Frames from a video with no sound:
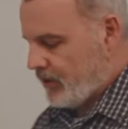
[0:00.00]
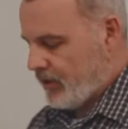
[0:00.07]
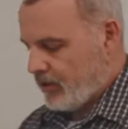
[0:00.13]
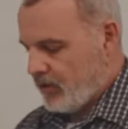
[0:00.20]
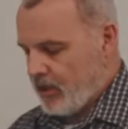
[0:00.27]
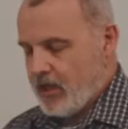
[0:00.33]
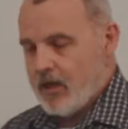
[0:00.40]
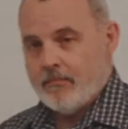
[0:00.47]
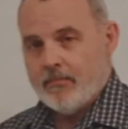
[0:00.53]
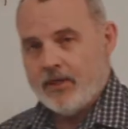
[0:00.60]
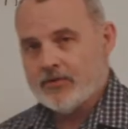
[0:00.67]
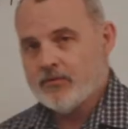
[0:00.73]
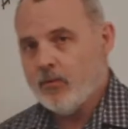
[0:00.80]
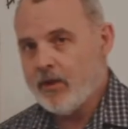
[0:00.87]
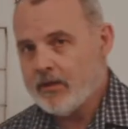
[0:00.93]
here, but
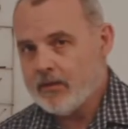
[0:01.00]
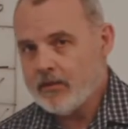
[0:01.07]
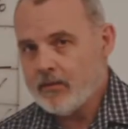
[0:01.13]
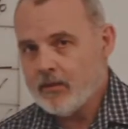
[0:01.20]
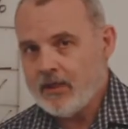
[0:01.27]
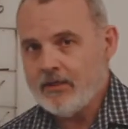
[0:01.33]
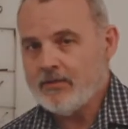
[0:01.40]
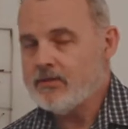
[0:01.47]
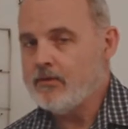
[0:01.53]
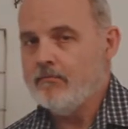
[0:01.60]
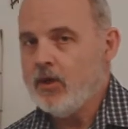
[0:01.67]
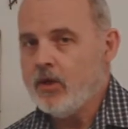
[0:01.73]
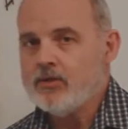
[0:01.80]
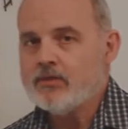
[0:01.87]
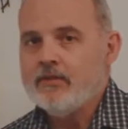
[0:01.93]
it's one of the things that
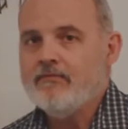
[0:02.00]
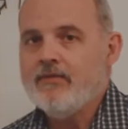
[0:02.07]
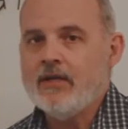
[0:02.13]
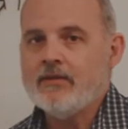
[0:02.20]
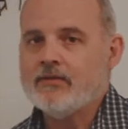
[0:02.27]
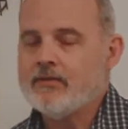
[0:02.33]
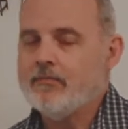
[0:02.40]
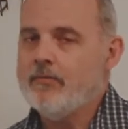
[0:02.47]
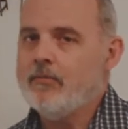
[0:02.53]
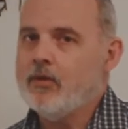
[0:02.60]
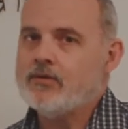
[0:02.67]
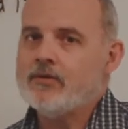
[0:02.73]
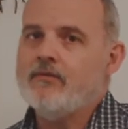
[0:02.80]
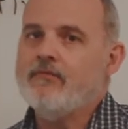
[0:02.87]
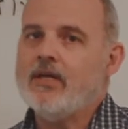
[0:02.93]
most
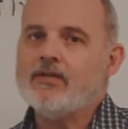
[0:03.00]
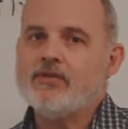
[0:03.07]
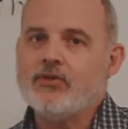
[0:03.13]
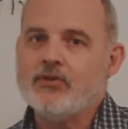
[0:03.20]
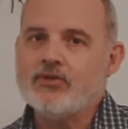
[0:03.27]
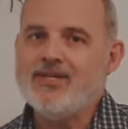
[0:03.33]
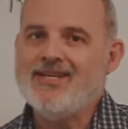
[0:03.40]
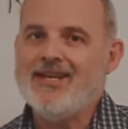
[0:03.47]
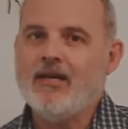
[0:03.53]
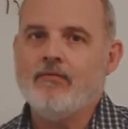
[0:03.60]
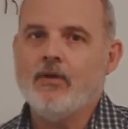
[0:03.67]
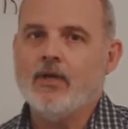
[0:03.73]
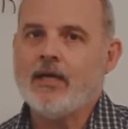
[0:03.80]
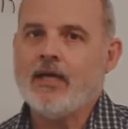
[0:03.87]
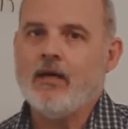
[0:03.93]
investors
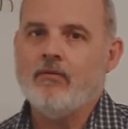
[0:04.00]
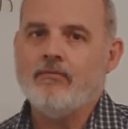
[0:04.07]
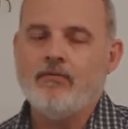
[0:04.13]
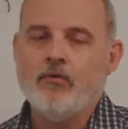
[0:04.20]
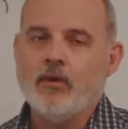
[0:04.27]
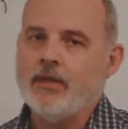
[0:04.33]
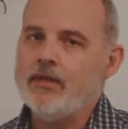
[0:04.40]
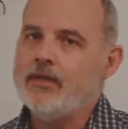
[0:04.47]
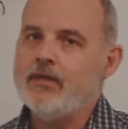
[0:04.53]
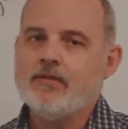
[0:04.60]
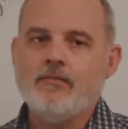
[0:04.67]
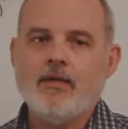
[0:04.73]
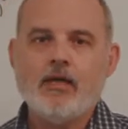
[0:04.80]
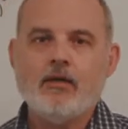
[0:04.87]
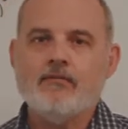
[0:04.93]
never account for. And it
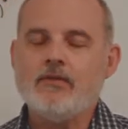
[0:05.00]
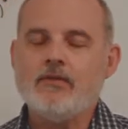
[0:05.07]
doesn't matter if